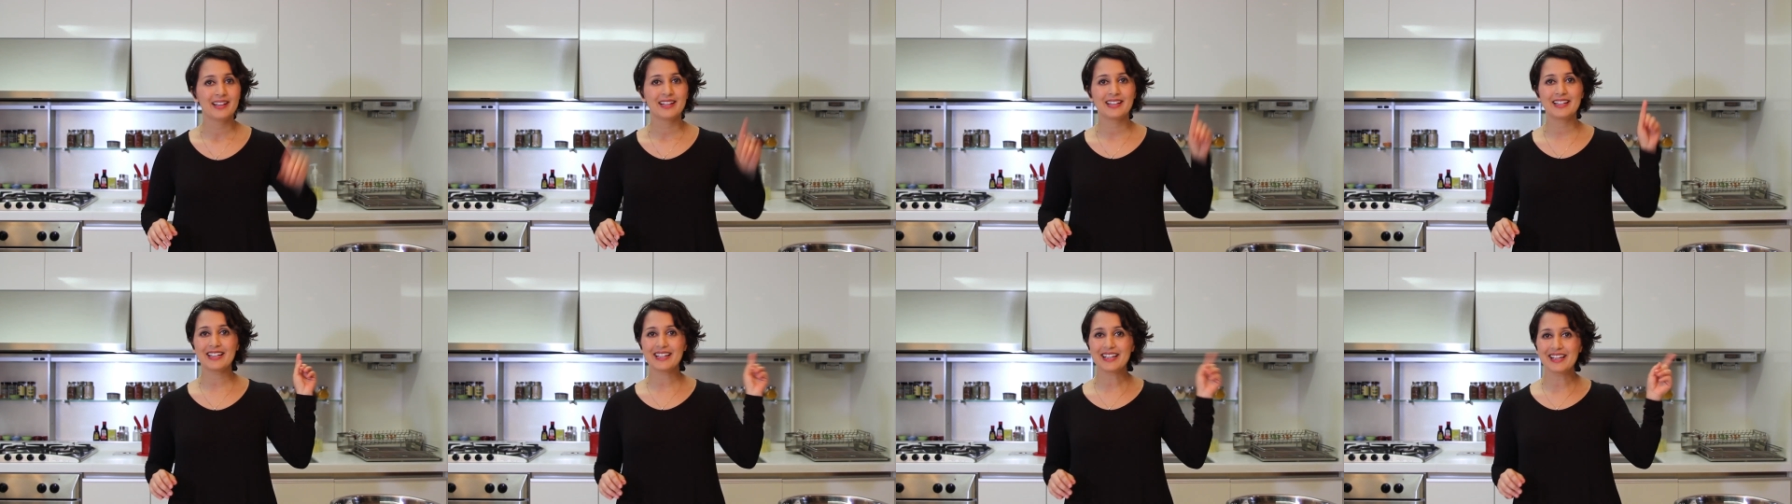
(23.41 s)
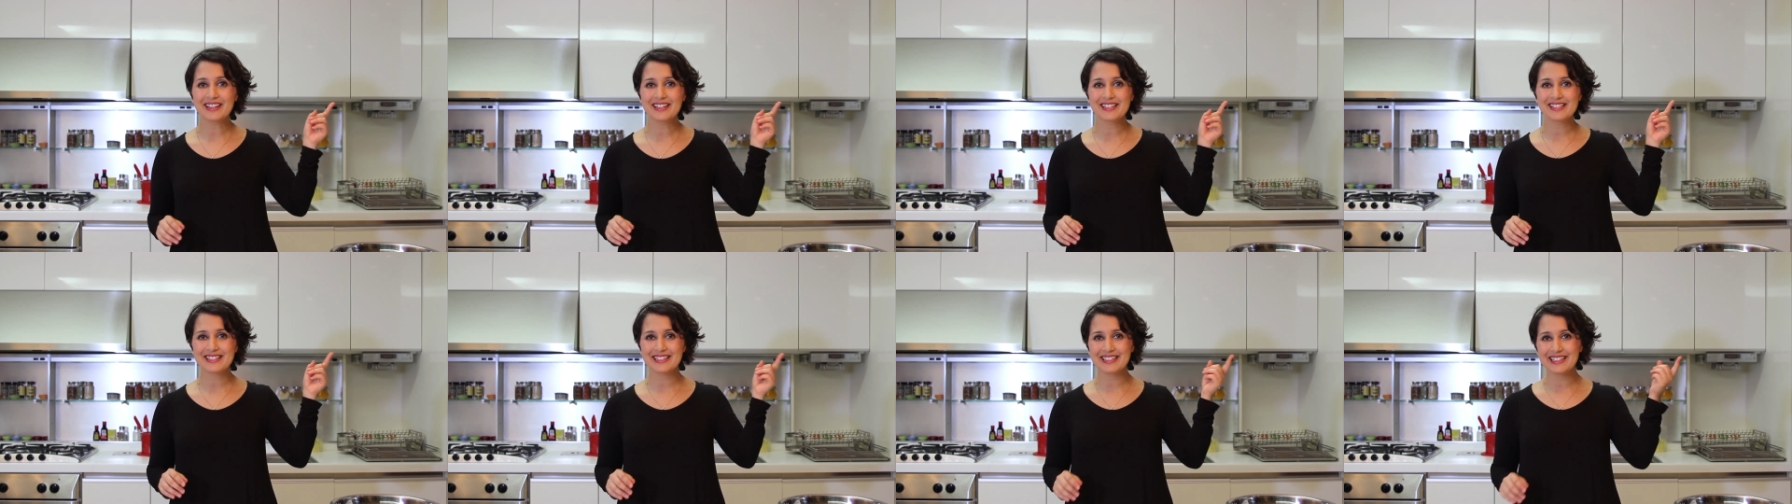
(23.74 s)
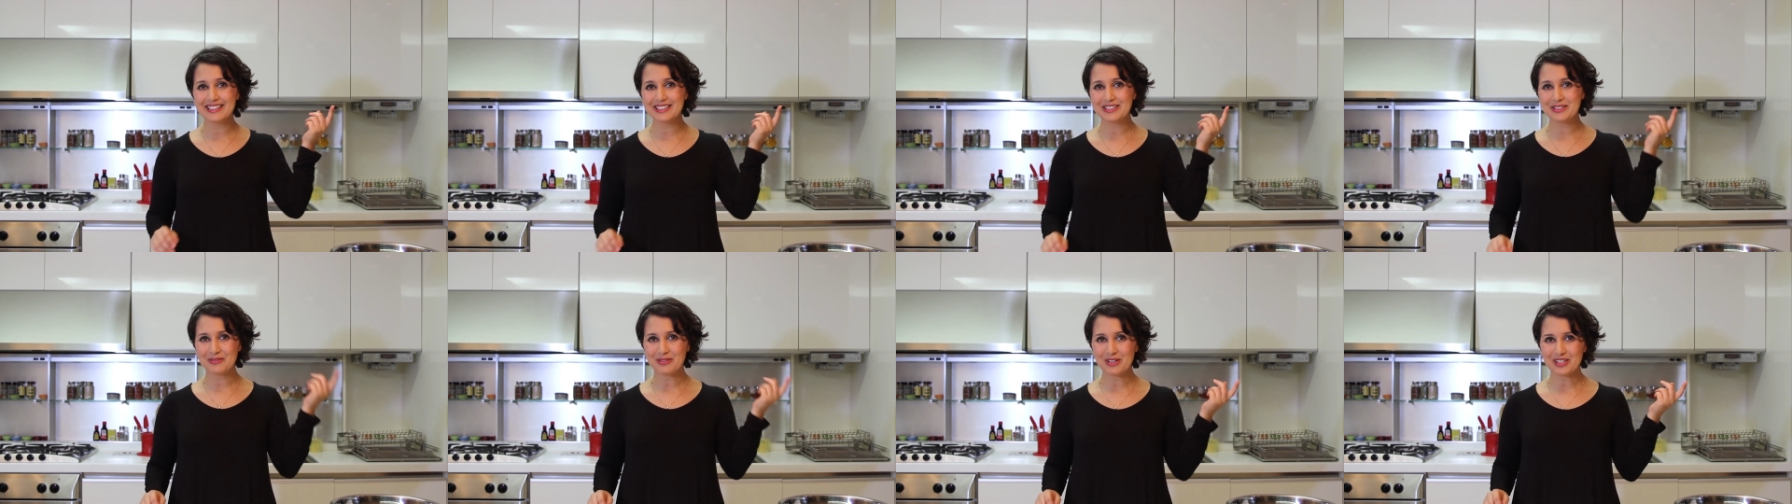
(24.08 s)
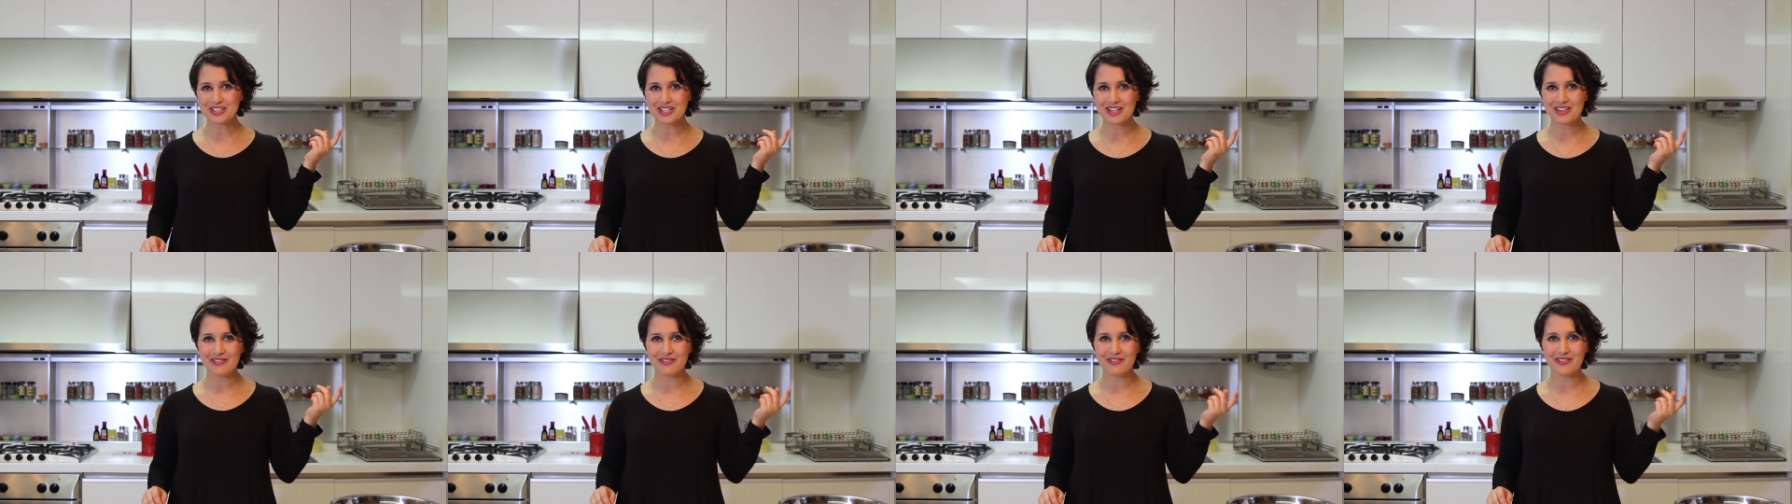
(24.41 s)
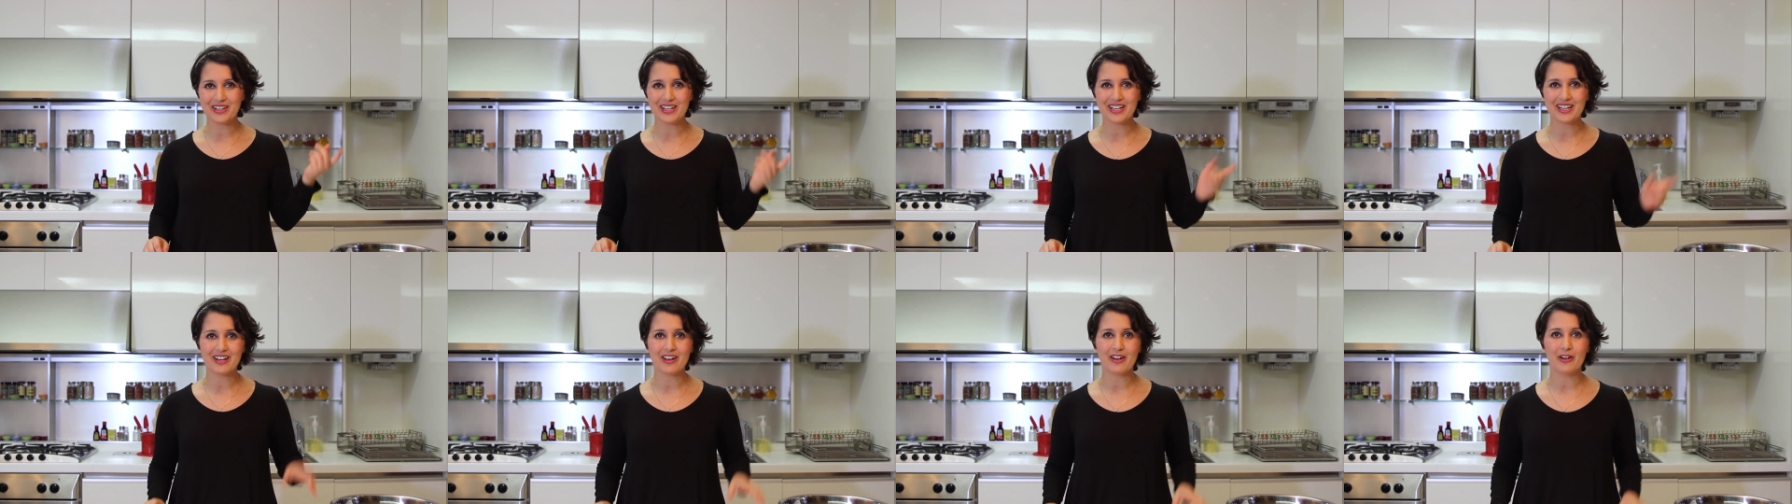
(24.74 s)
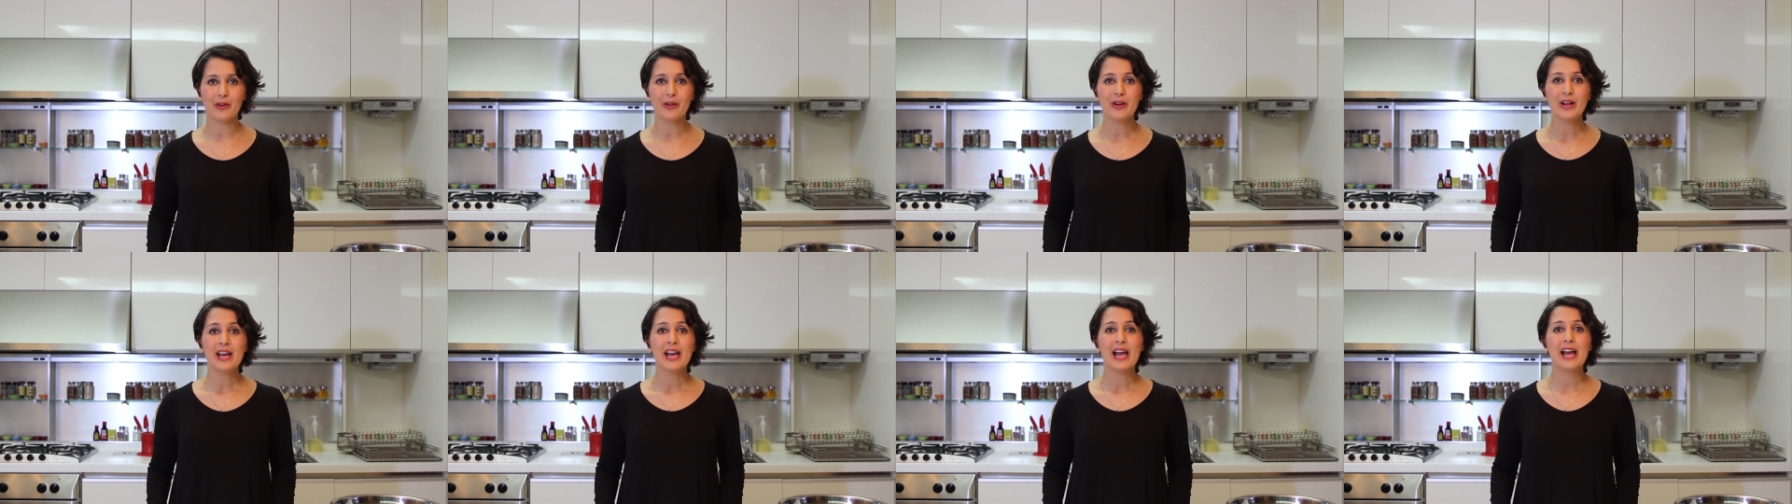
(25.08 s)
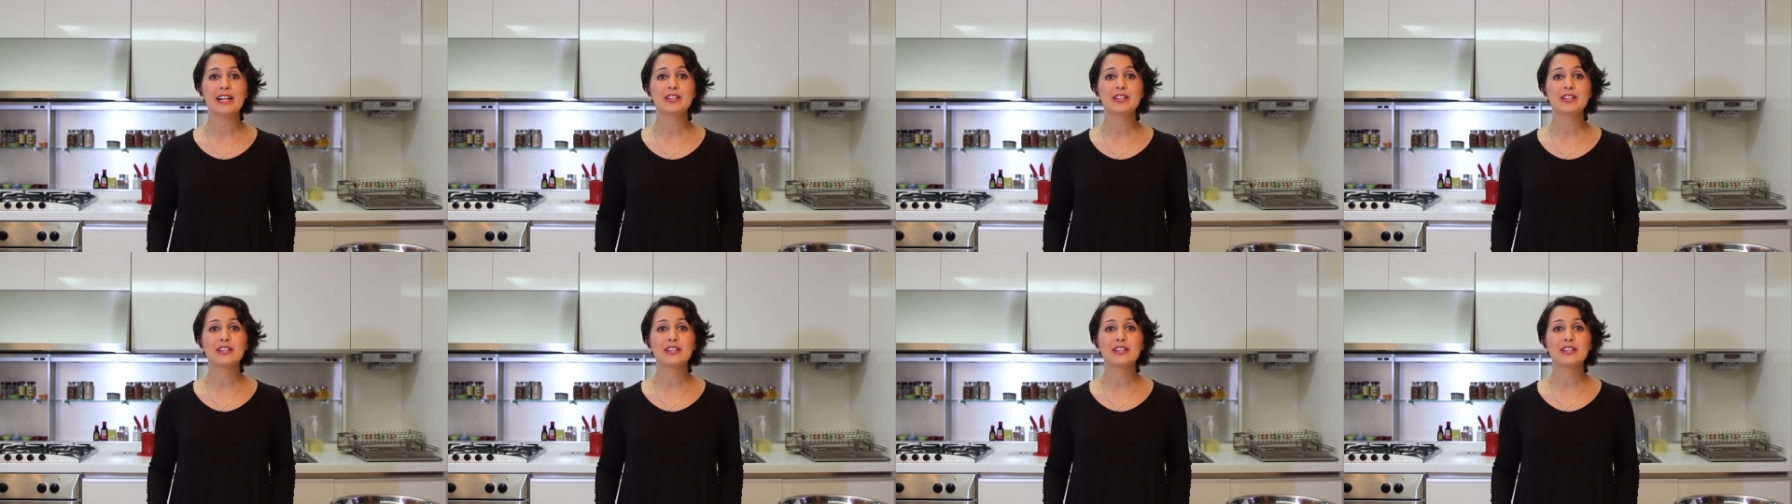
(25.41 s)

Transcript: Click on this link to watch the video